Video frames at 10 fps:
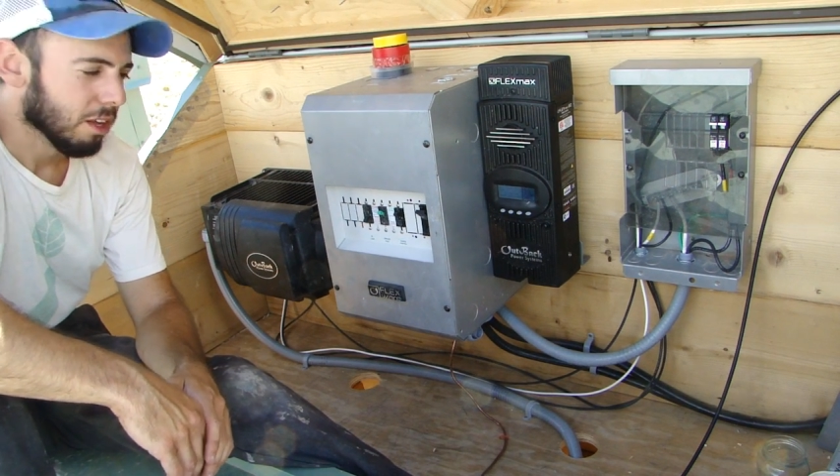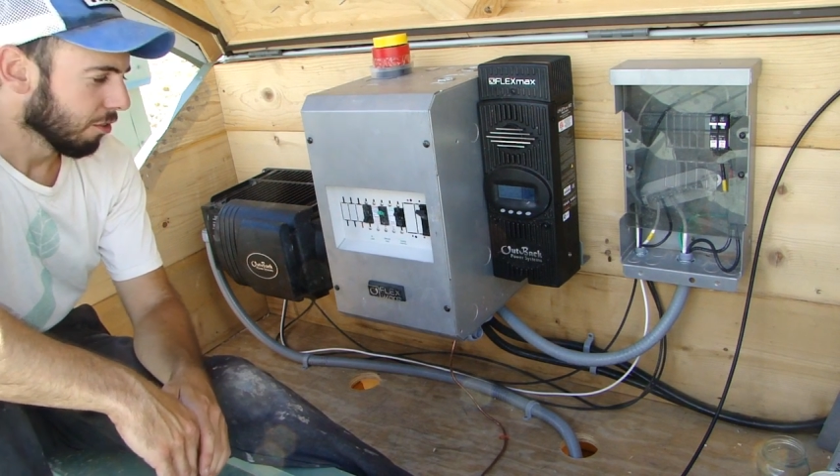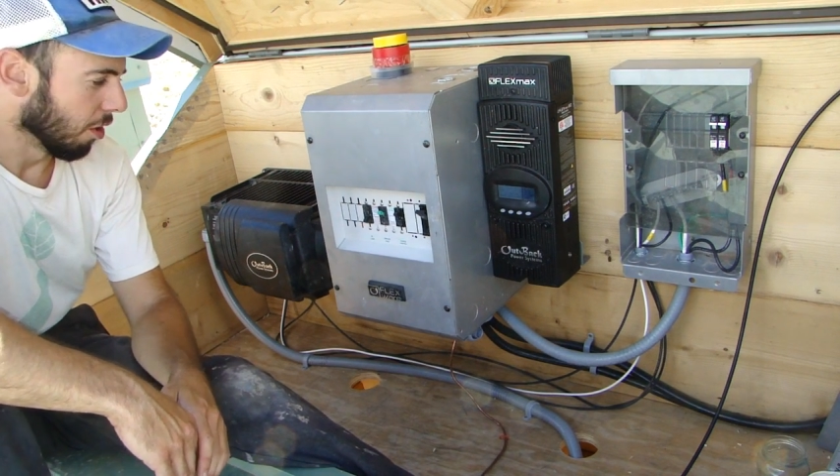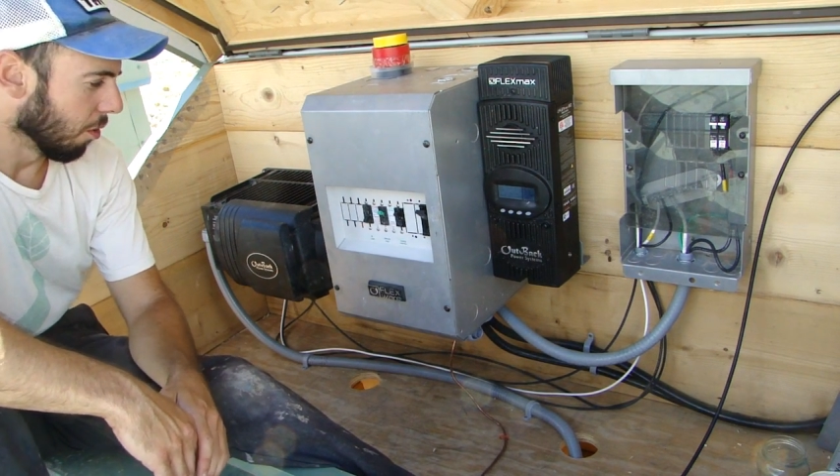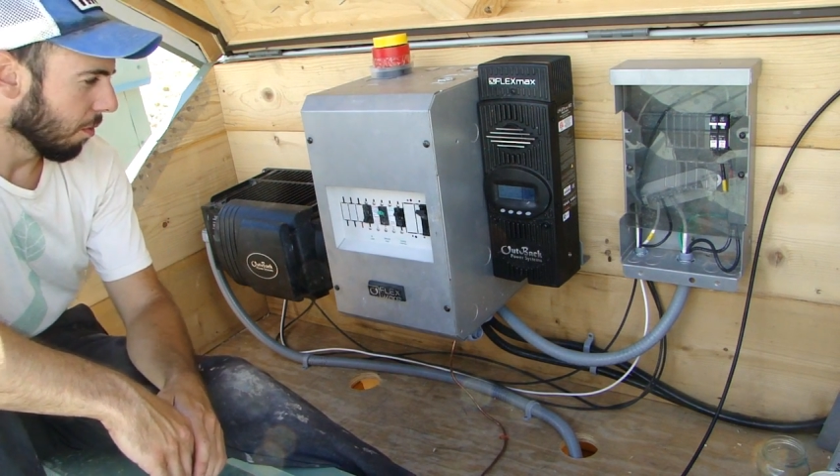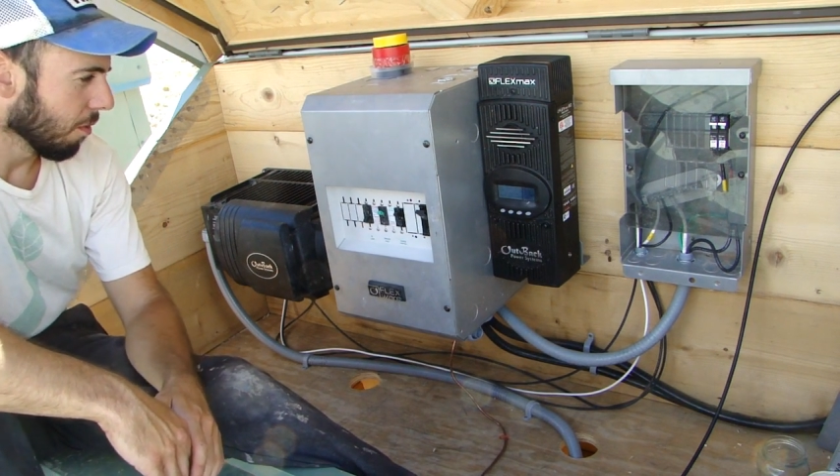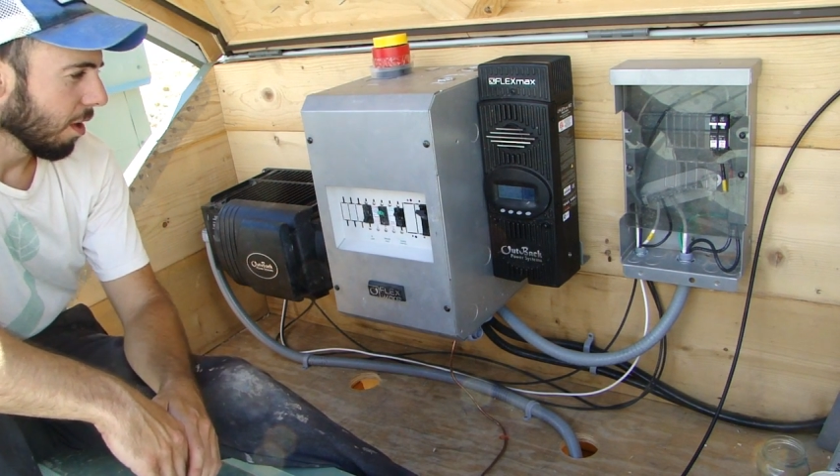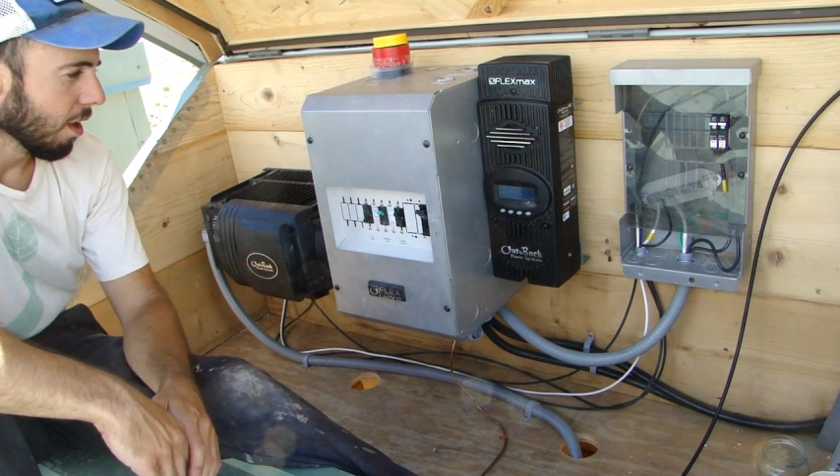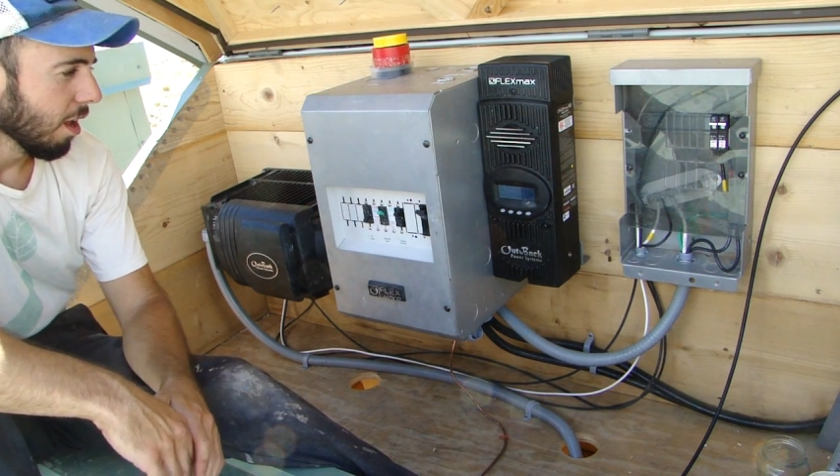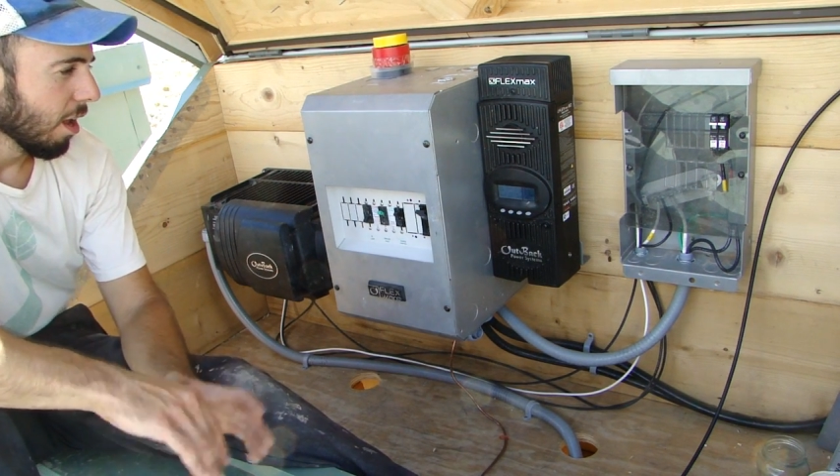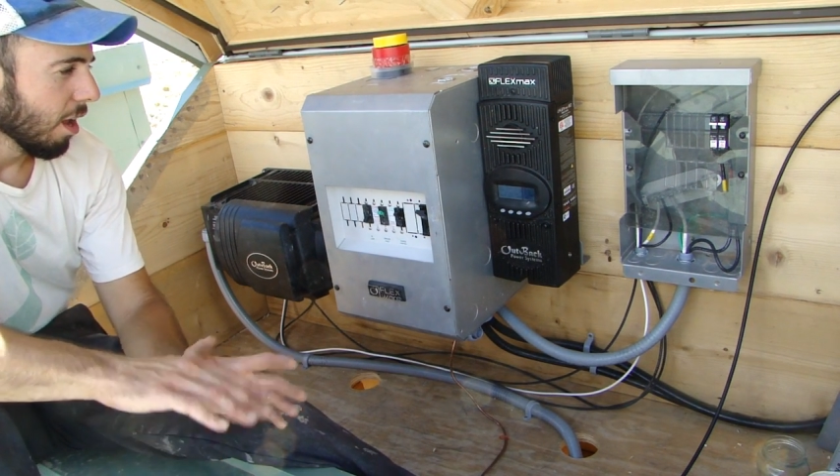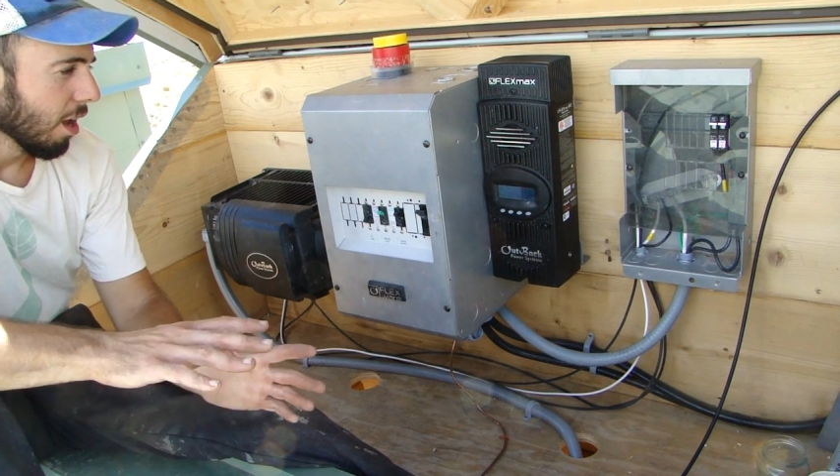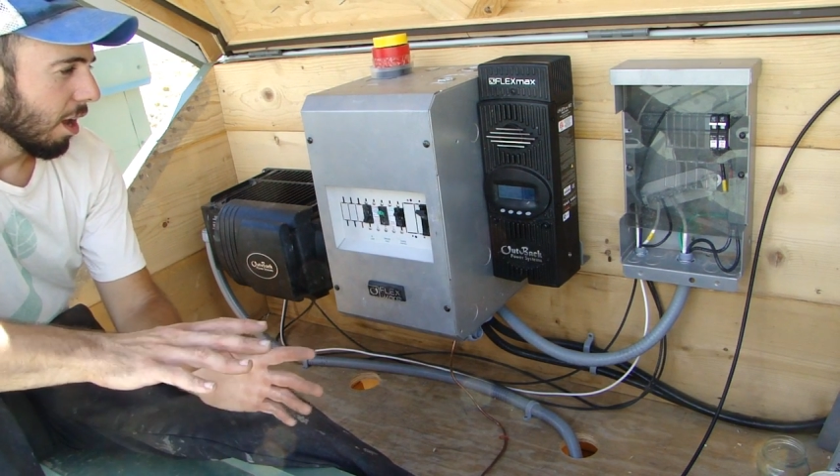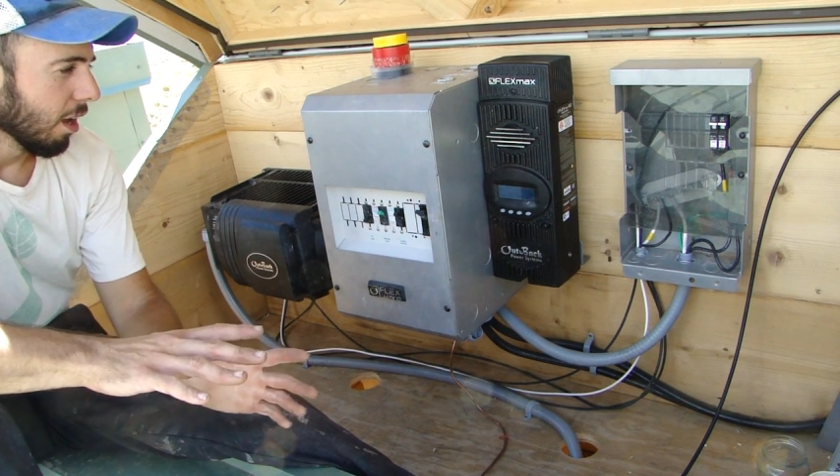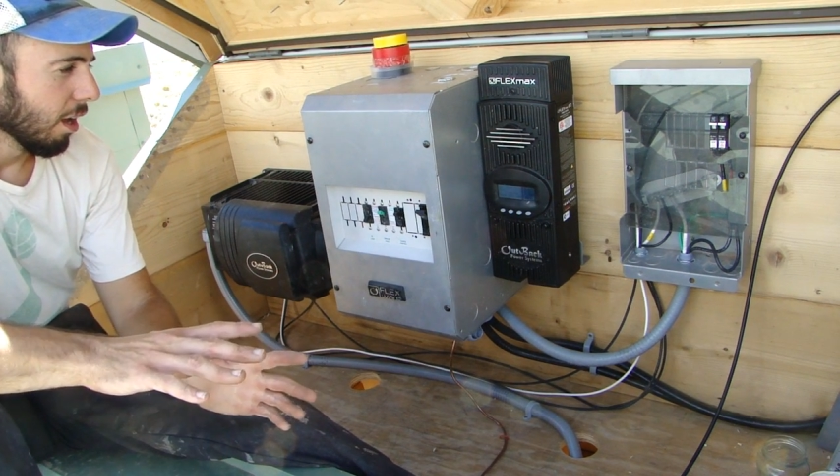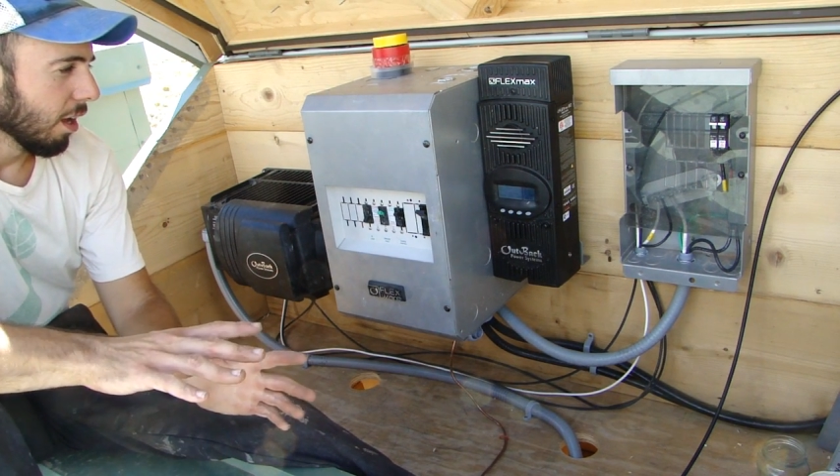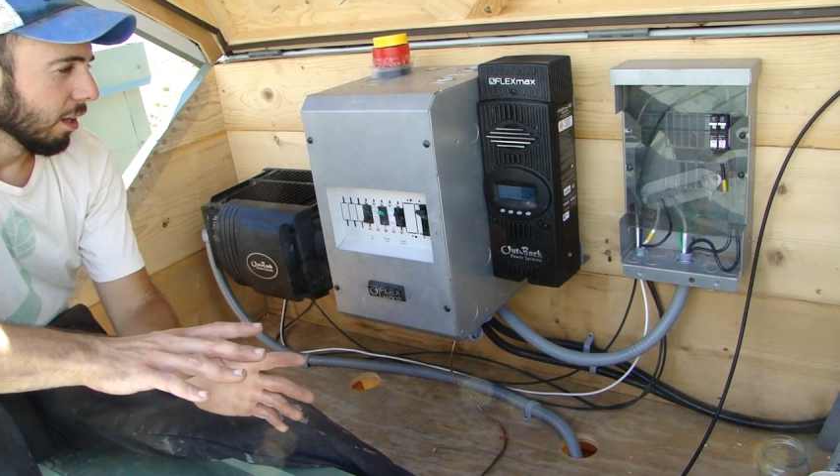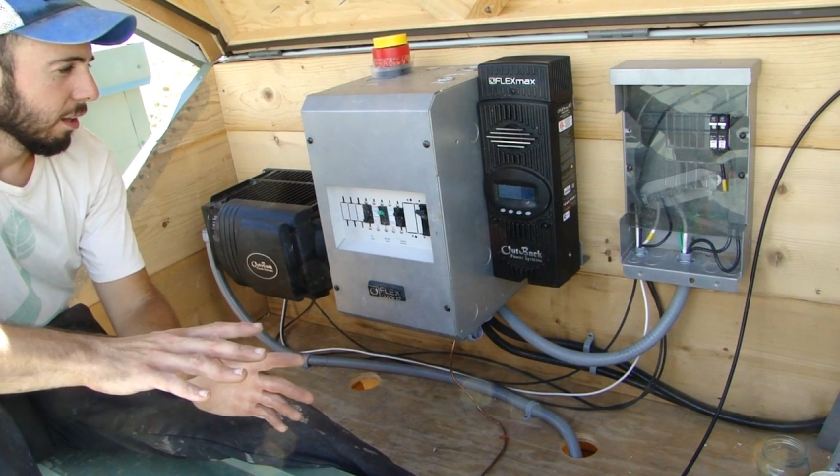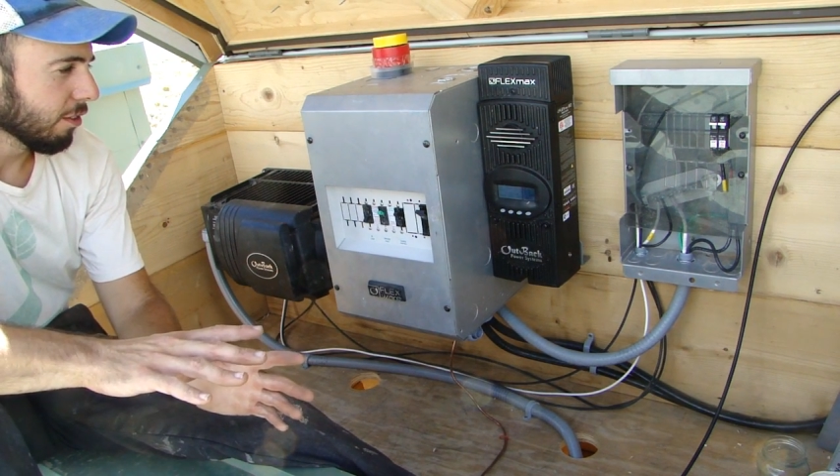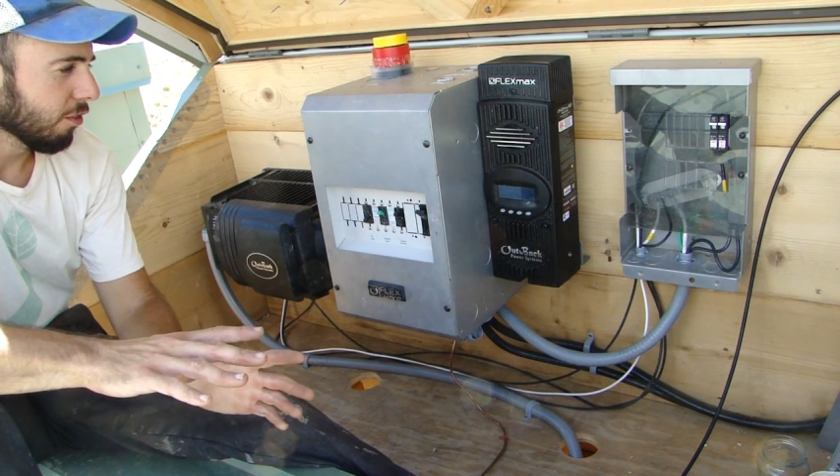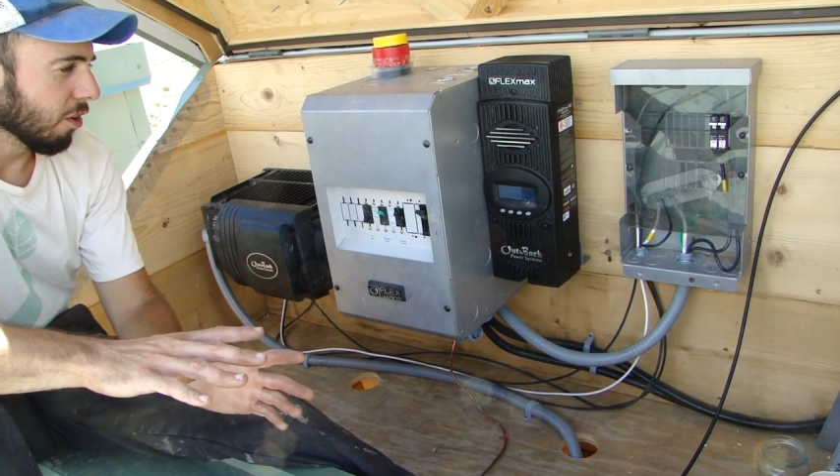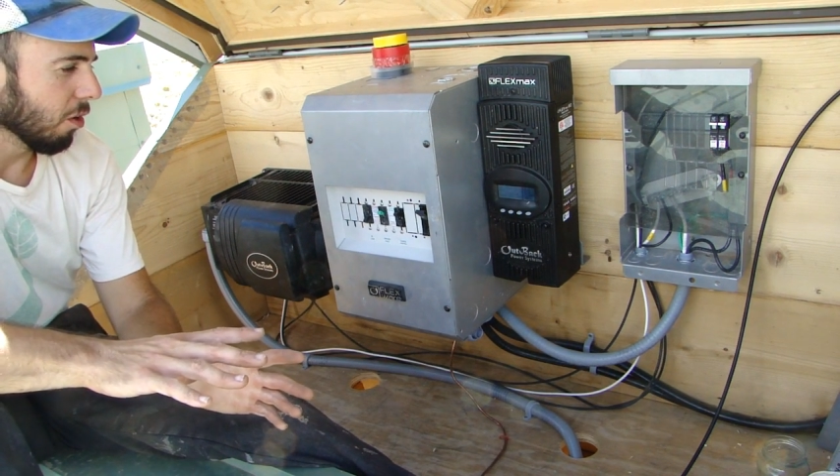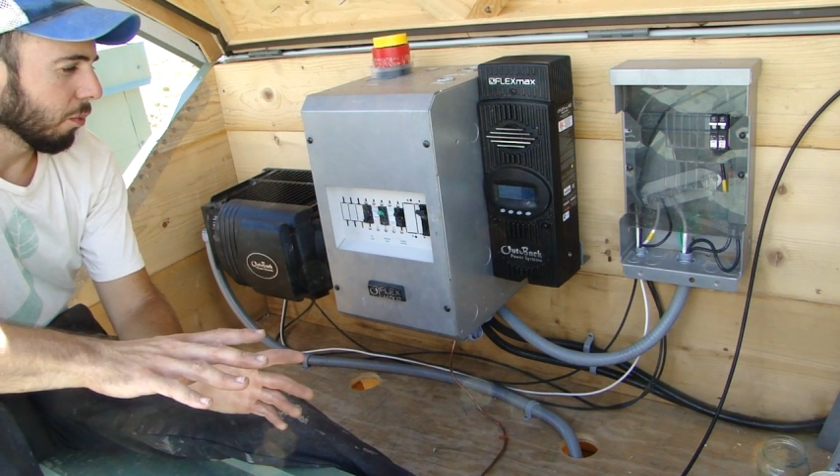So let's start